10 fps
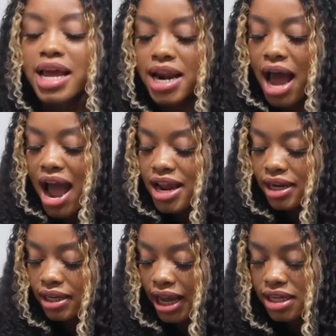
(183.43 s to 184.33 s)
And I
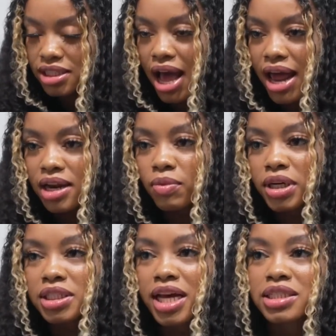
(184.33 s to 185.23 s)
ain't like I said, I didn't
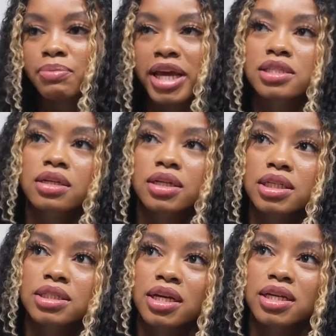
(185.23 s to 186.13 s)
want to touch base on
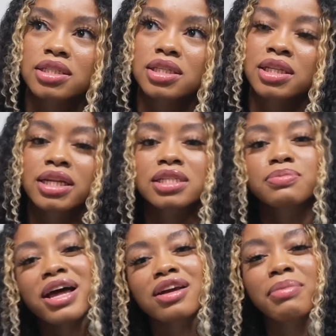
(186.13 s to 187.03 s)
this because then it's
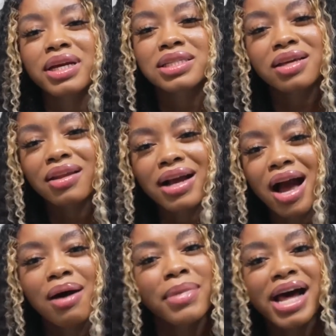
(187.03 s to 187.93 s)
probably gonna make it sound like
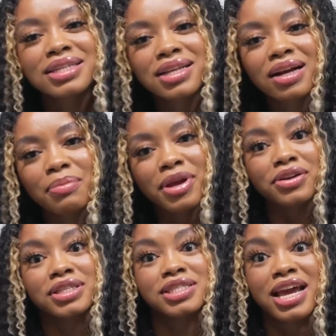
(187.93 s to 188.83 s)
I'm biased, like I'm
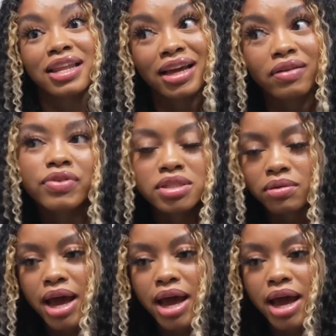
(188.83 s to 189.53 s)
here to say like if he's a